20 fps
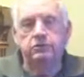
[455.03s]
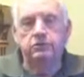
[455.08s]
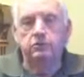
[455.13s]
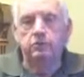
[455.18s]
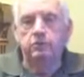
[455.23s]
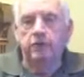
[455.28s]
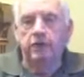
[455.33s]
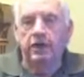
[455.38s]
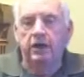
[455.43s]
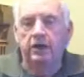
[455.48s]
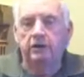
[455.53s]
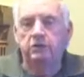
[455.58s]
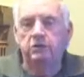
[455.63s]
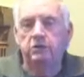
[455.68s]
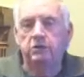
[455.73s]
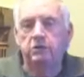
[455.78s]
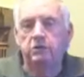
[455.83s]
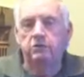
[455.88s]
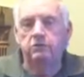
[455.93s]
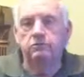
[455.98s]
2 back
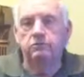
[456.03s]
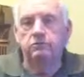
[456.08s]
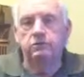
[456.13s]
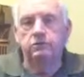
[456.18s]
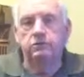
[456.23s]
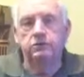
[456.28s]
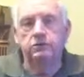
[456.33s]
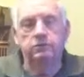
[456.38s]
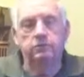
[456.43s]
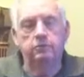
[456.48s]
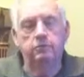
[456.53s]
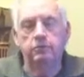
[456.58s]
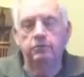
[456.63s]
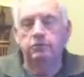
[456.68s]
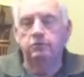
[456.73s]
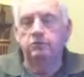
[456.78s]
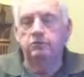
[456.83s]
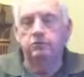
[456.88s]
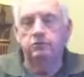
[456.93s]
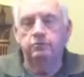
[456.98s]
surgeries, a
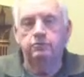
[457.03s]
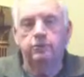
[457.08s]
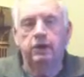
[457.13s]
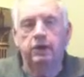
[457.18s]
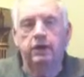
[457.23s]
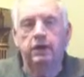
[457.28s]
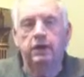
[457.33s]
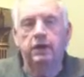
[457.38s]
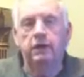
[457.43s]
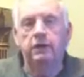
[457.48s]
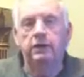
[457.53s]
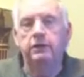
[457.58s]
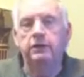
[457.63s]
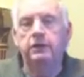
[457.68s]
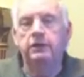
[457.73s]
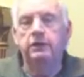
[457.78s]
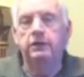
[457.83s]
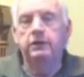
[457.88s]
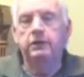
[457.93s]
bruised spine,